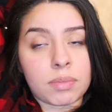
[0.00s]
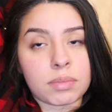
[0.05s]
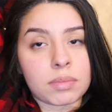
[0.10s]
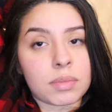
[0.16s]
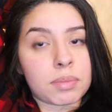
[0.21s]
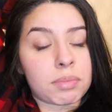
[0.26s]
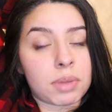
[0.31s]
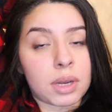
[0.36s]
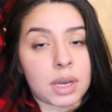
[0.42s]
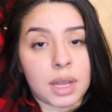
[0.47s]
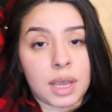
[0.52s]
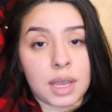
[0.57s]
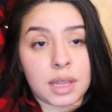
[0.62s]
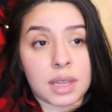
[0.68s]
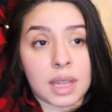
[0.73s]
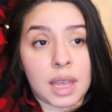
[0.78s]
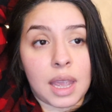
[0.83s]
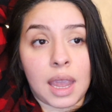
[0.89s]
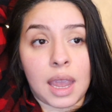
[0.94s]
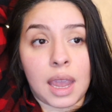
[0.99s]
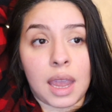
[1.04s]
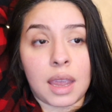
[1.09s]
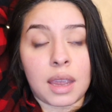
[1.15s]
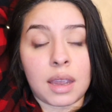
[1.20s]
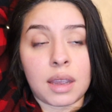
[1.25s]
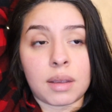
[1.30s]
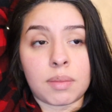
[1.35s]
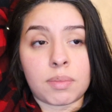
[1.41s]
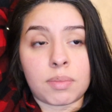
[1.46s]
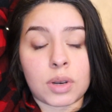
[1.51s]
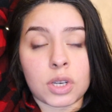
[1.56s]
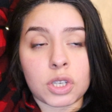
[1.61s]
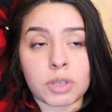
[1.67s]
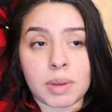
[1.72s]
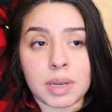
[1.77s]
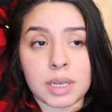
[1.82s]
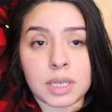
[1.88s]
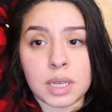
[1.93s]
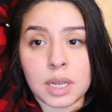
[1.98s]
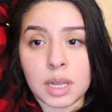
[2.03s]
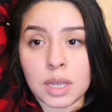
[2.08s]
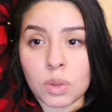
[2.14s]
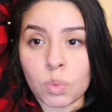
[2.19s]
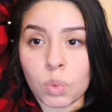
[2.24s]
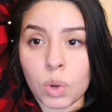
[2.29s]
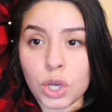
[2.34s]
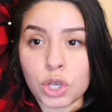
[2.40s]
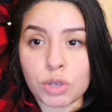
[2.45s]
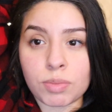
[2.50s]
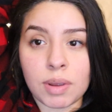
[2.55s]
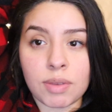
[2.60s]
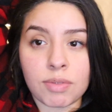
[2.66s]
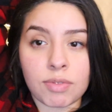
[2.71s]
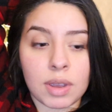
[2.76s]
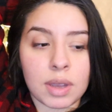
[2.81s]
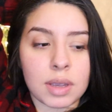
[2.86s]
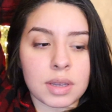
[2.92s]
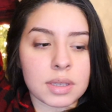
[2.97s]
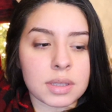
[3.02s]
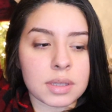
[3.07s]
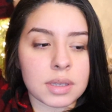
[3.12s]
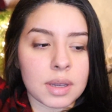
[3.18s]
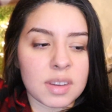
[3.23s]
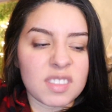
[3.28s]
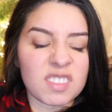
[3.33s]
I'm going to hit the hay, brush my teeth, wash my face,